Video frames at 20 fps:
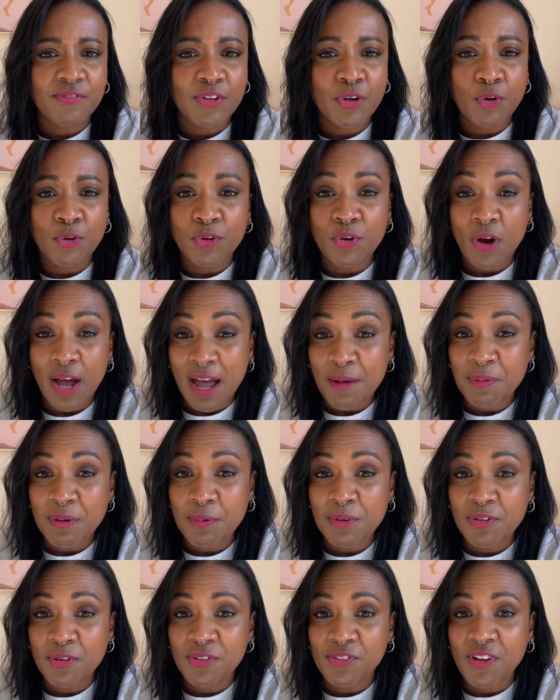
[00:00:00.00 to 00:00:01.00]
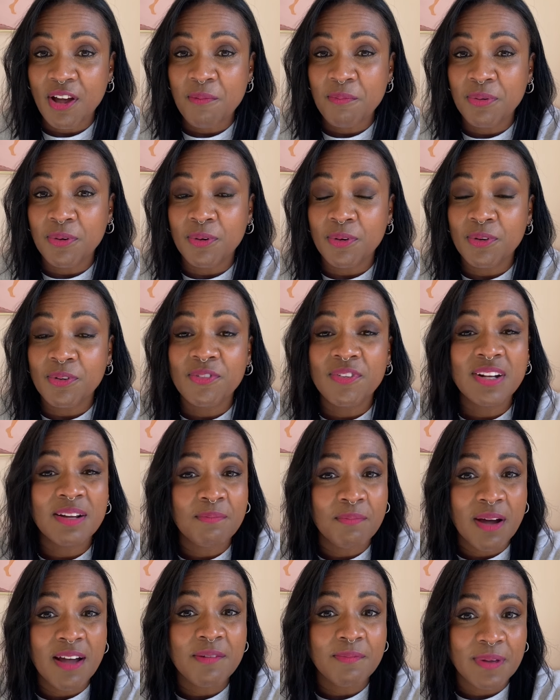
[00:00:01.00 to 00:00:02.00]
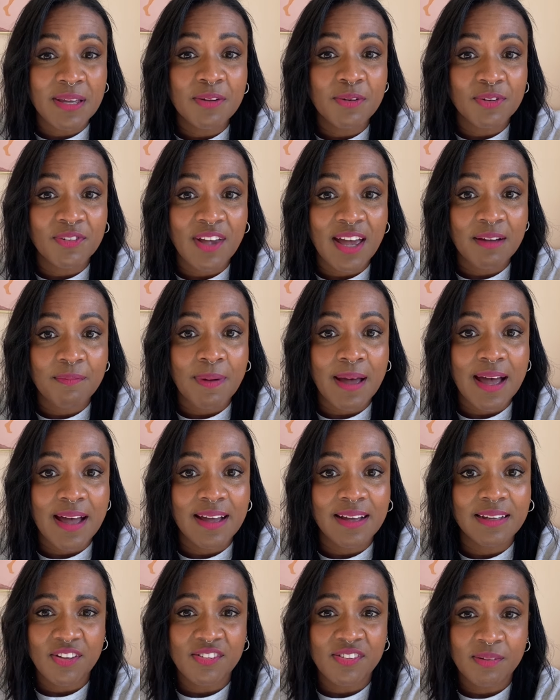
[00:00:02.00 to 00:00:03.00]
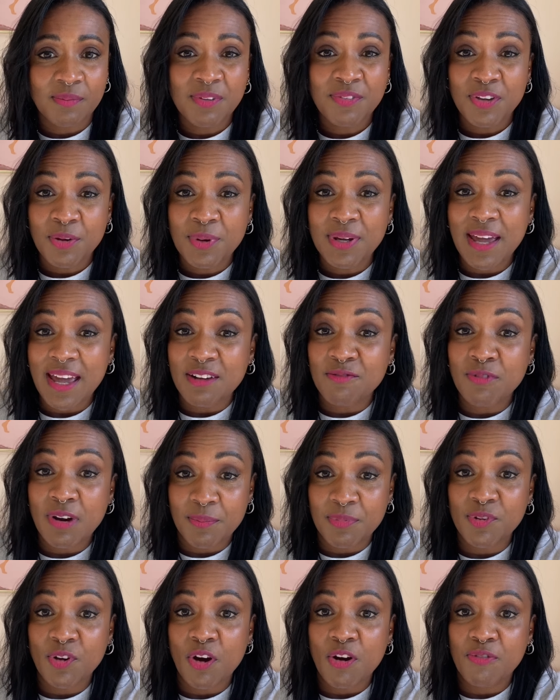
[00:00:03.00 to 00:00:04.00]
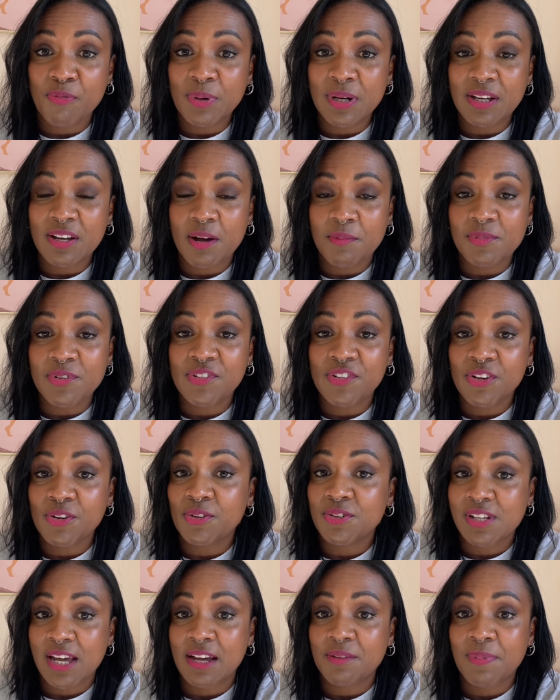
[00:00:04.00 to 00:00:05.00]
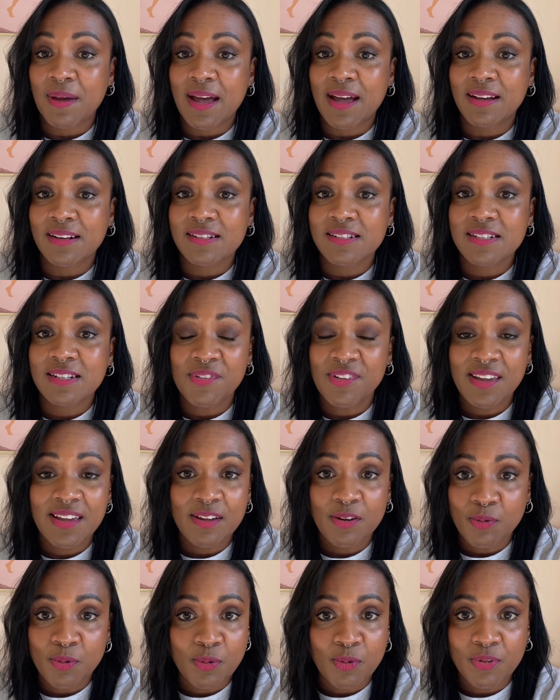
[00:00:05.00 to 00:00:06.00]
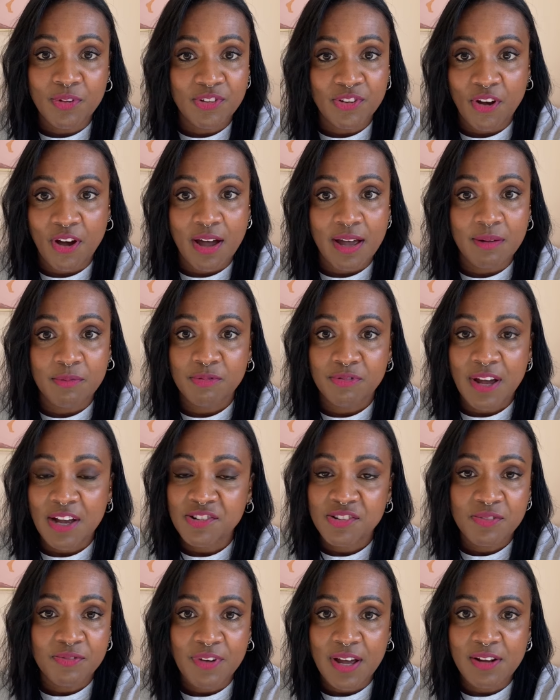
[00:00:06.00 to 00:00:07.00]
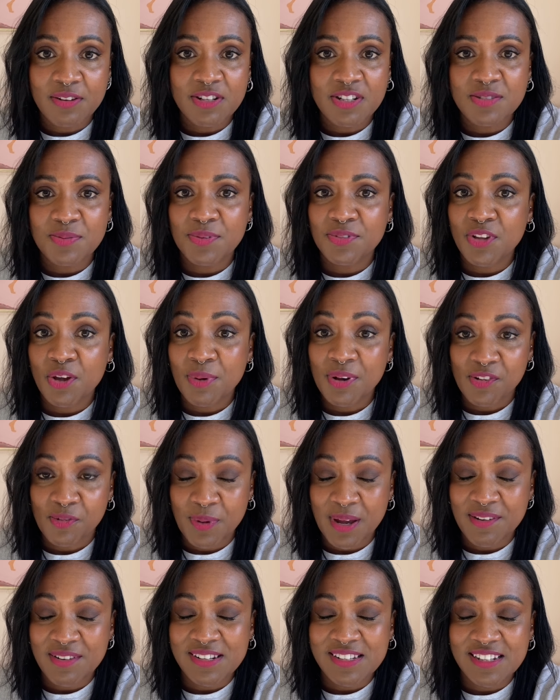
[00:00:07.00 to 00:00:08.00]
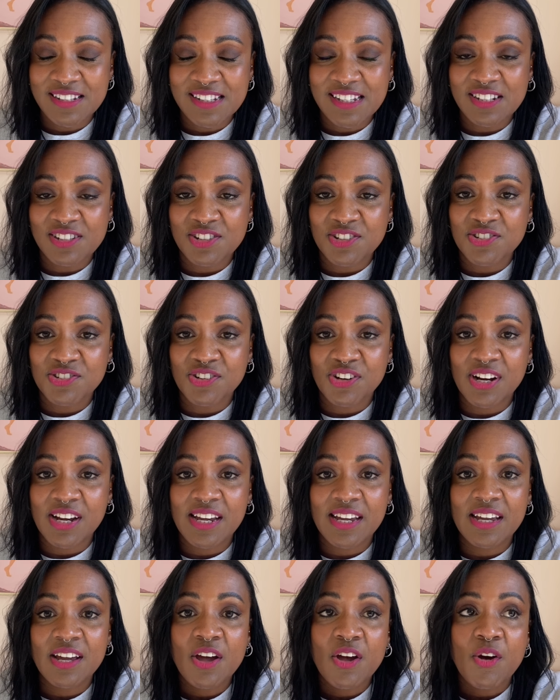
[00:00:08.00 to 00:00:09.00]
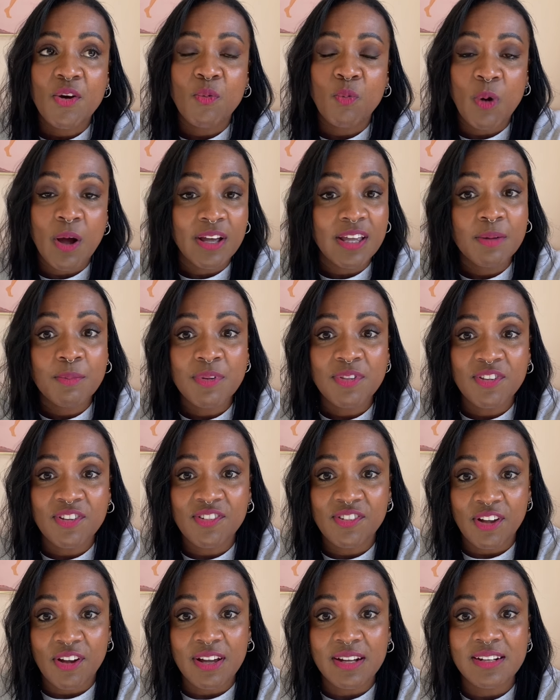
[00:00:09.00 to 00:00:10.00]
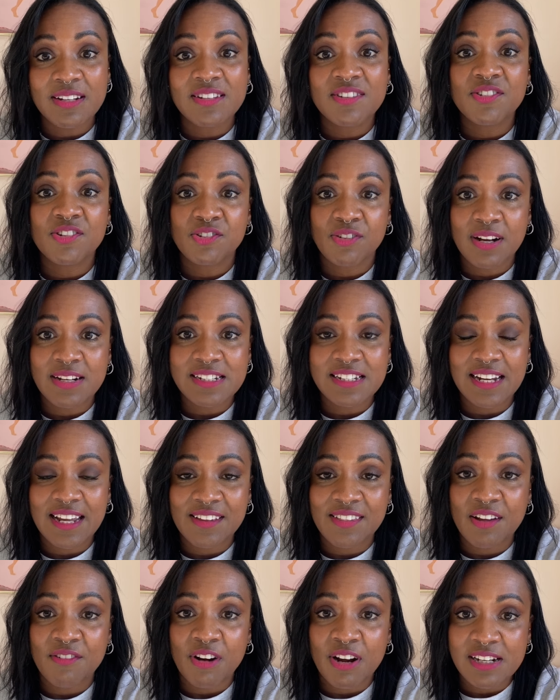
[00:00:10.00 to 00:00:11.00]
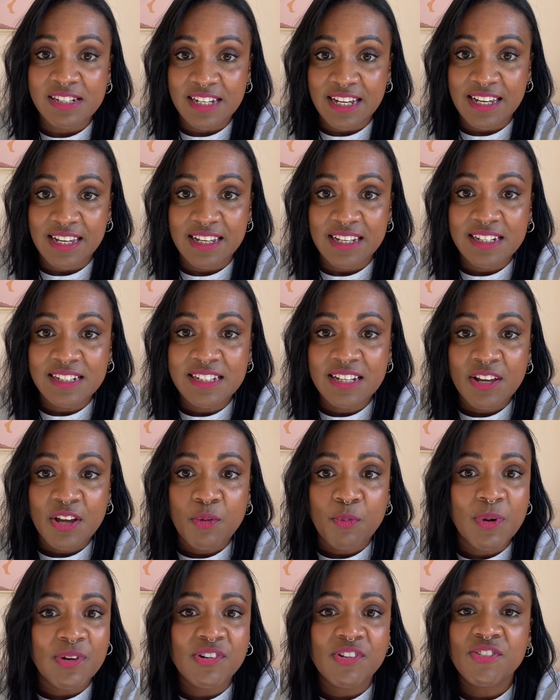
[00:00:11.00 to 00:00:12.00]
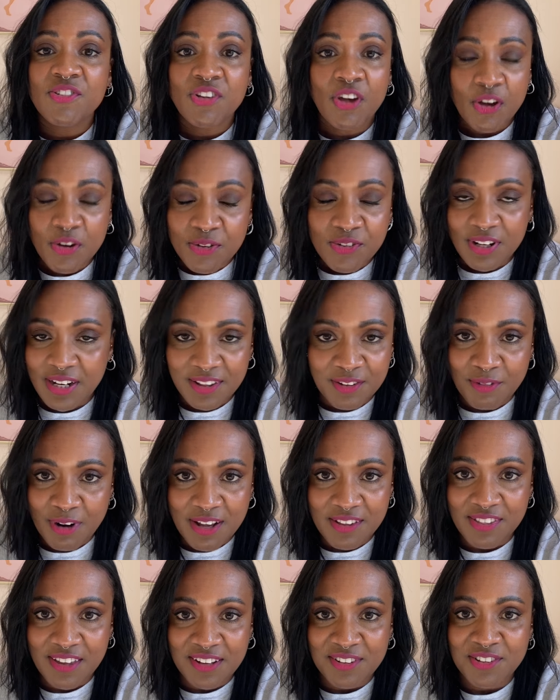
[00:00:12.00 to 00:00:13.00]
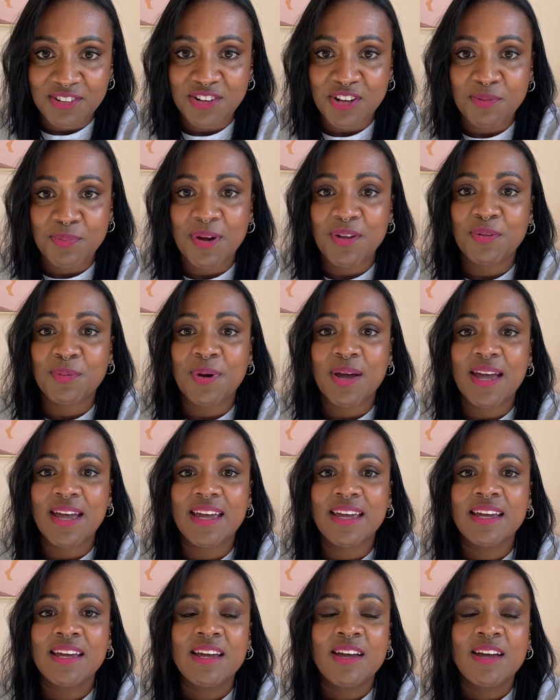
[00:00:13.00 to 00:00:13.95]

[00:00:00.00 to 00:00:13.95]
you're not happy with your samples, then it might be your tech pack. Some of you are getting ripped off when it comes to your tech packs. Seeing it all the time. Fashion founders with no experience in the industry, working with designers to translate their ideas, which is totally the right thing to do, by the way,